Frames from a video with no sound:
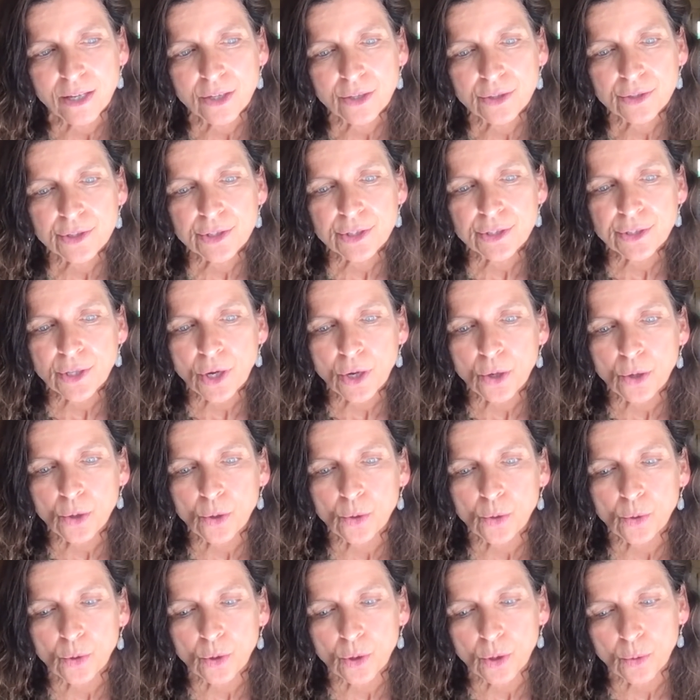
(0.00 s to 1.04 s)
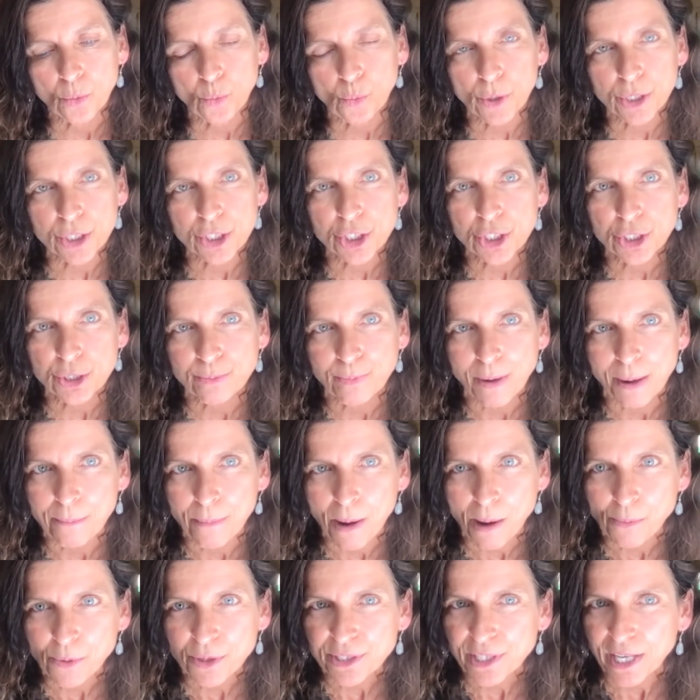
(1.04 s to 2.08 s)
So when my
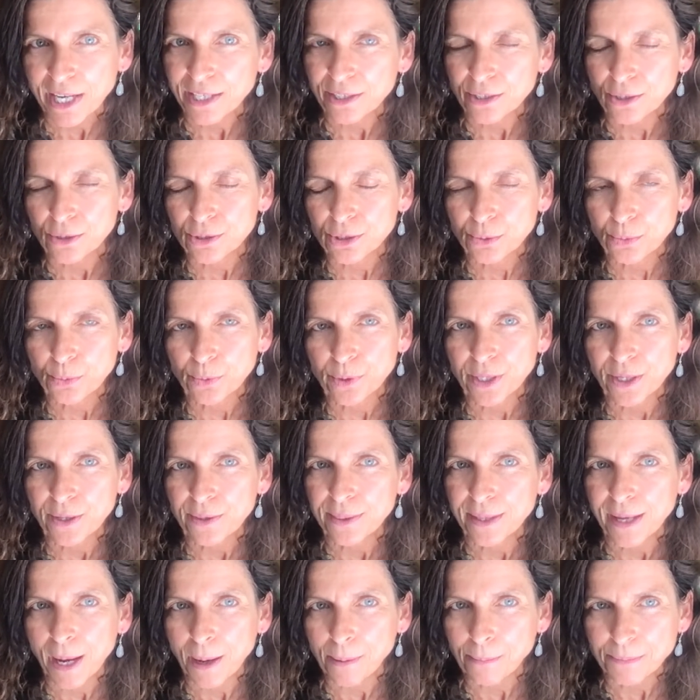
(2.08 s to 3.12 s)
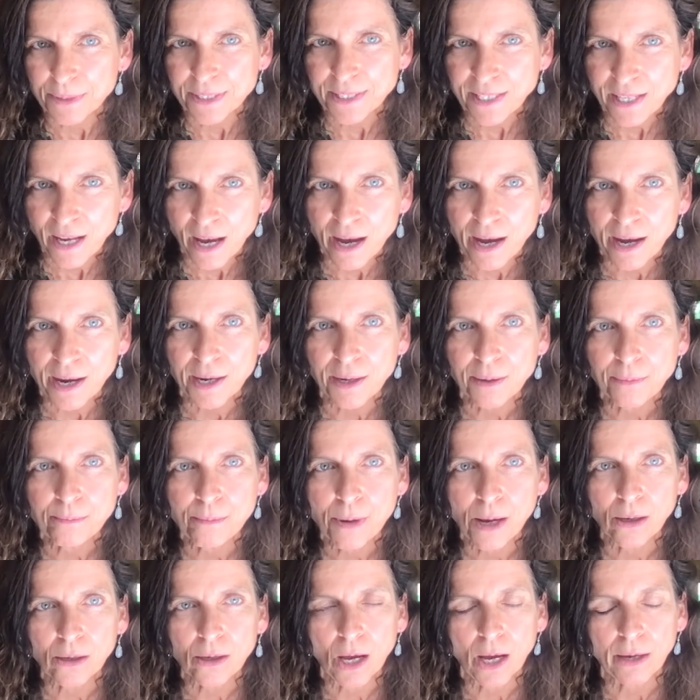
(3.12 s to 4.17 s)
mom was diagnosed with MCI,
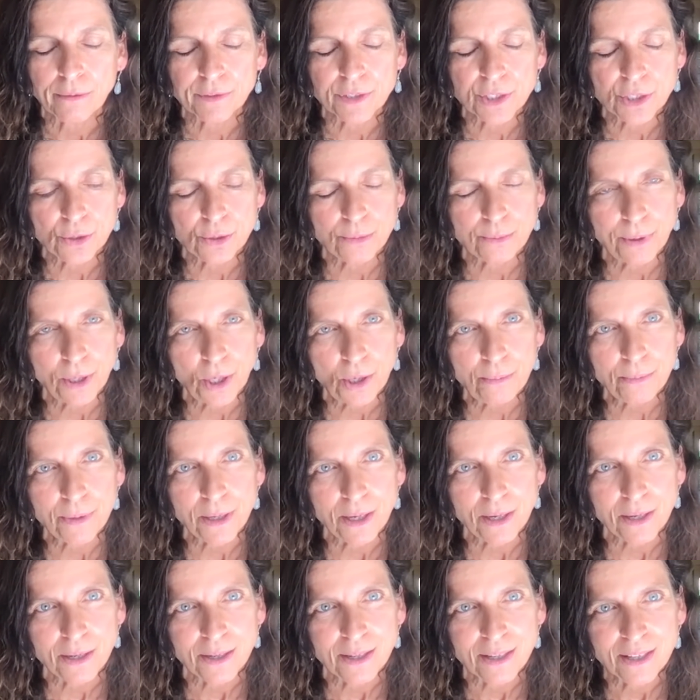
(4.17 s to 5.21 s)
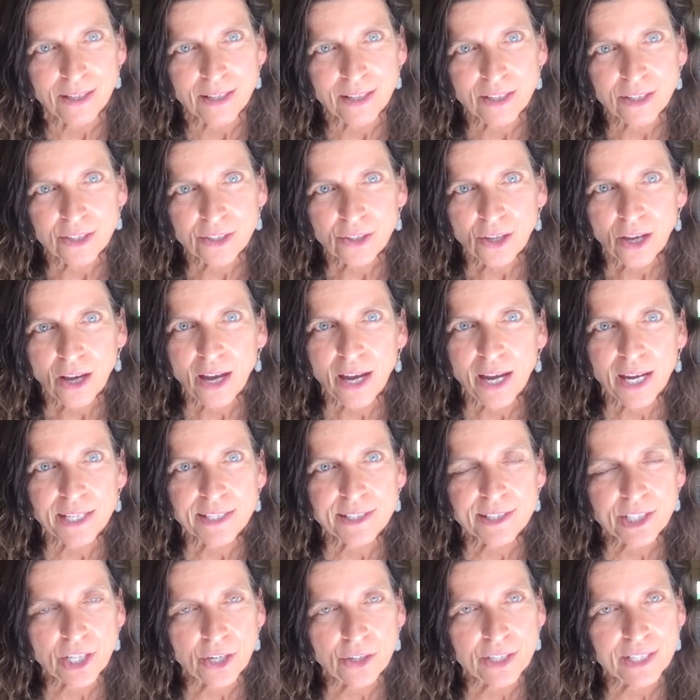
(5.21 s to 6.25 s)
mild cognitive impairment, I
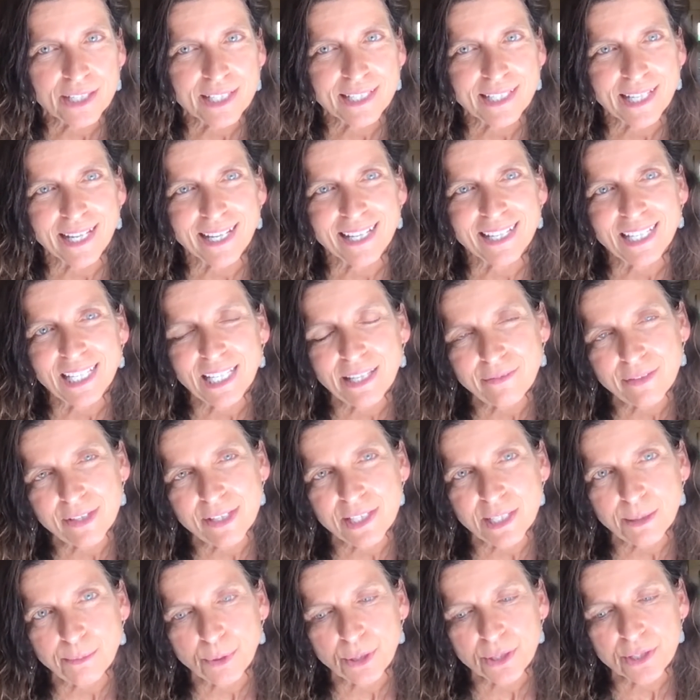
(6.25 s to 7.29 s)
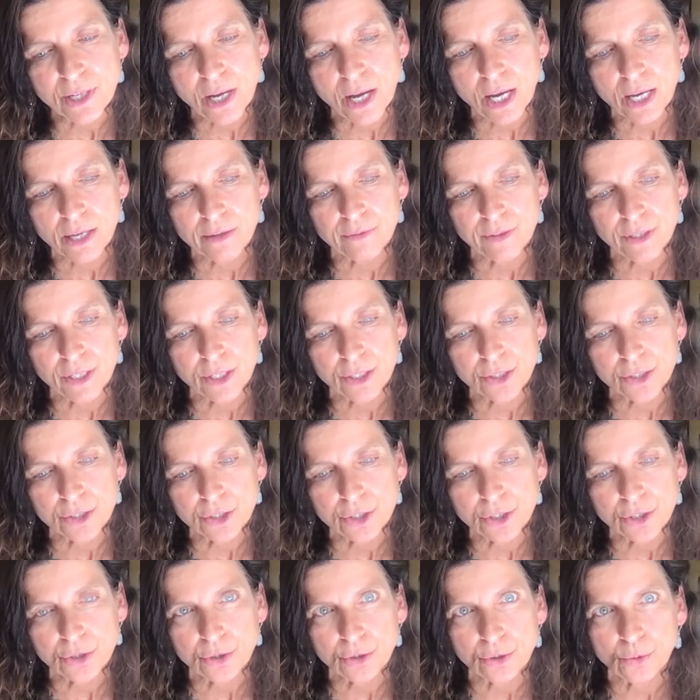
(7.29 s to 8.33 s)
started to take an even deeper dive
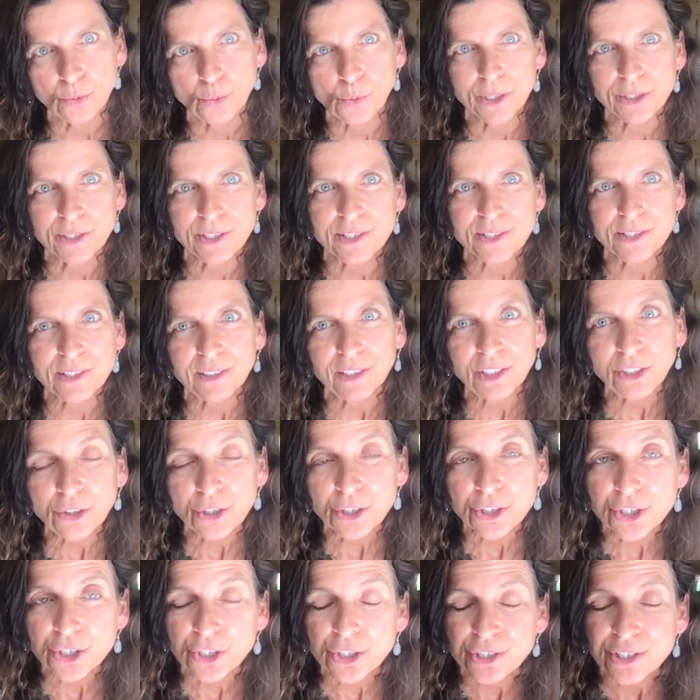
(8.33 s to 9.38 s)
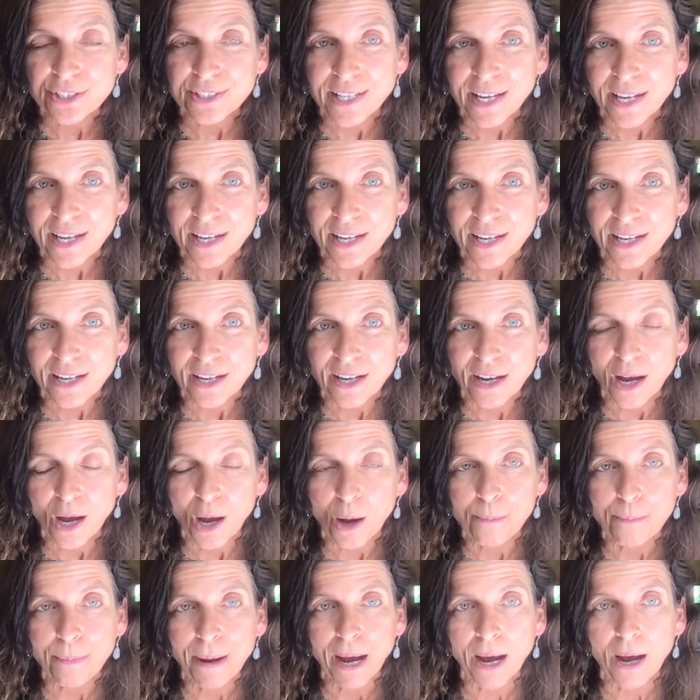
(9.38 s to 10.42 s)
into what does the literature say
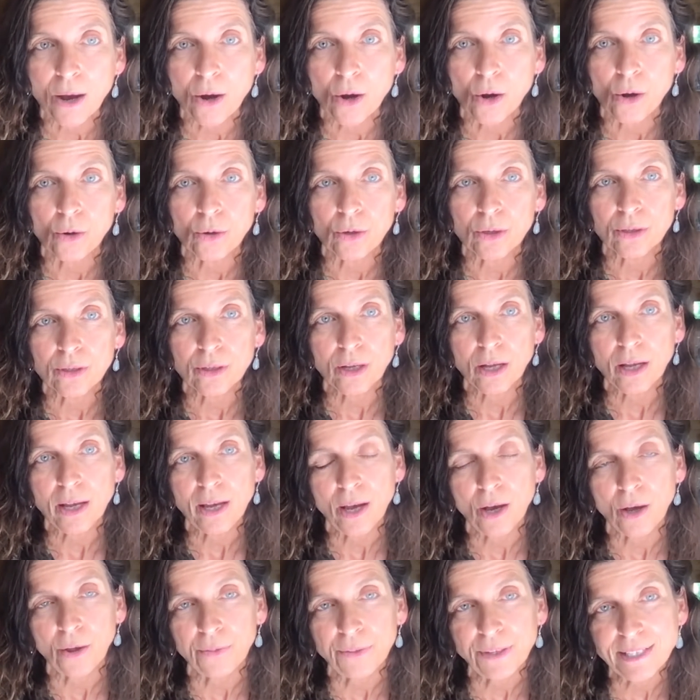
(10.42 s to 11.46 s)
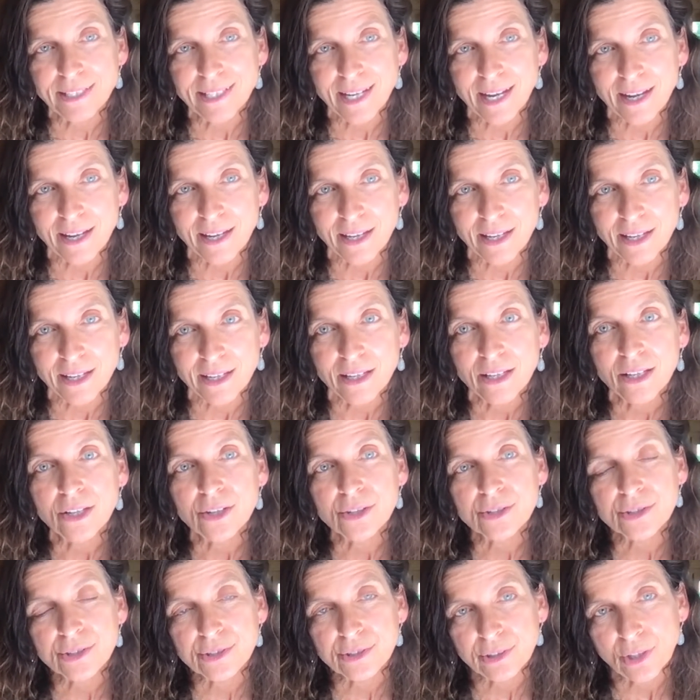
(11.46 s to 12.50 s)
about a healthy diet
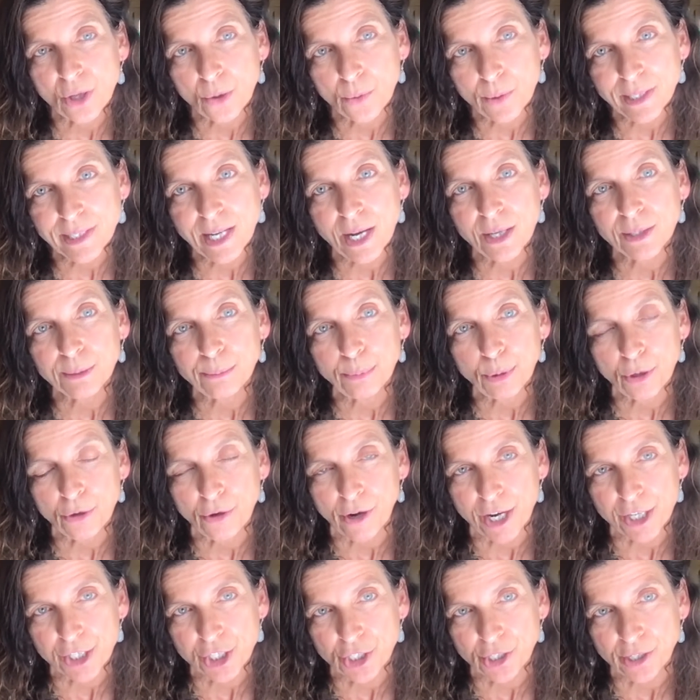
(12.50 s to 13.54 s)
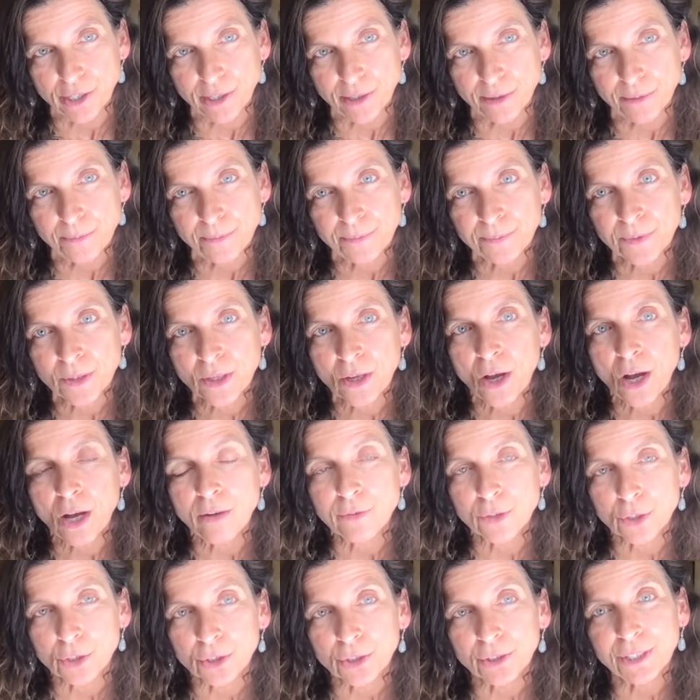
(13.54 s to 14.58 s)
slowing down the progression
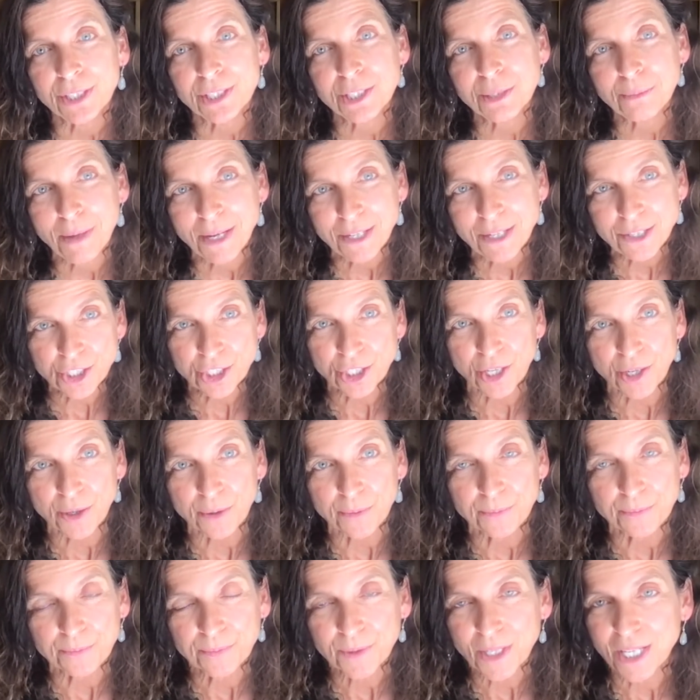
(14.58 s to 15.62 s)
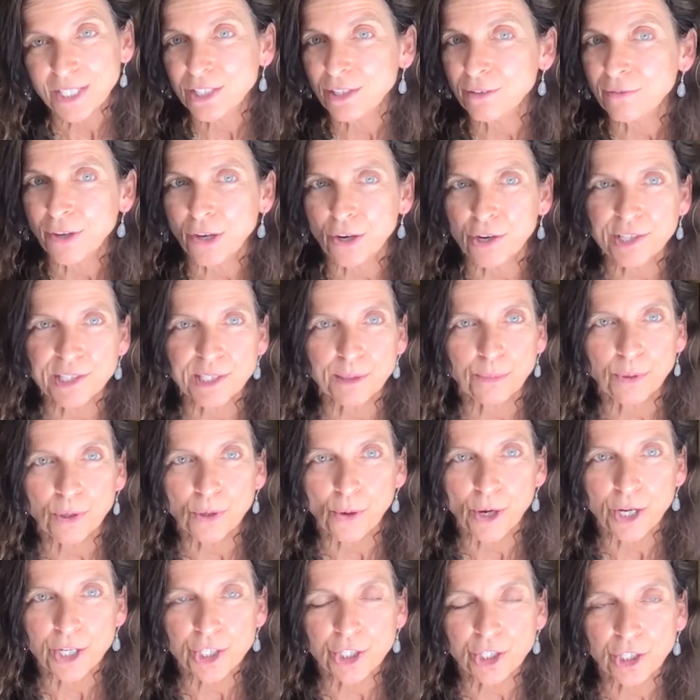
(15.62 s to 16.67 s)
of early dementia. It's a very simple
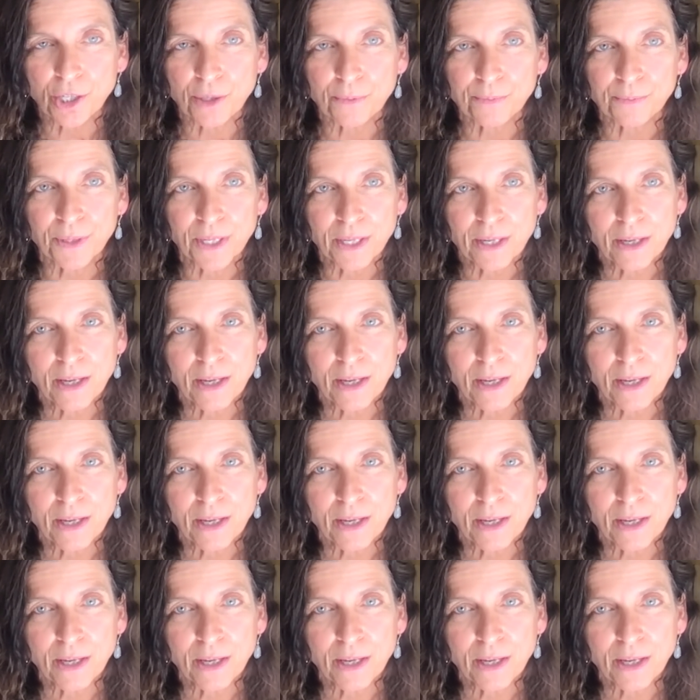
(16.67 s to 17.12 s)
question.